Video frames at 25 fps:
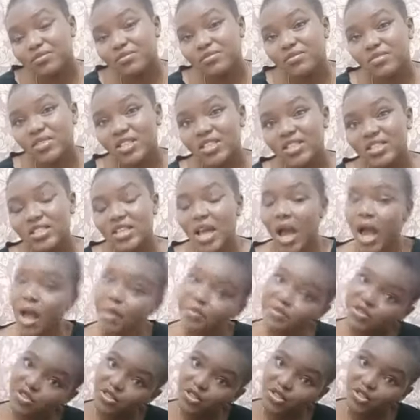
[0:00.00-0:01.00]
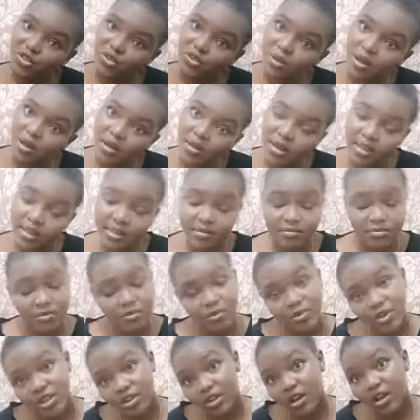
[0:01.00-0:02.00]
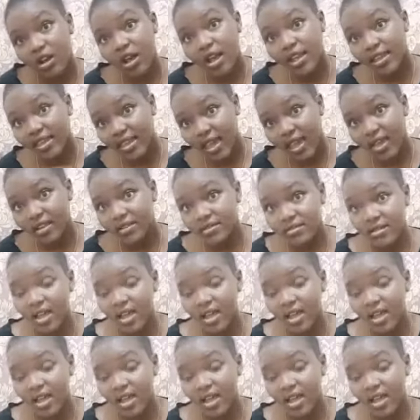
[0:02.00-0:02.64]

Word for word: It's up to you. Uh, you know, again,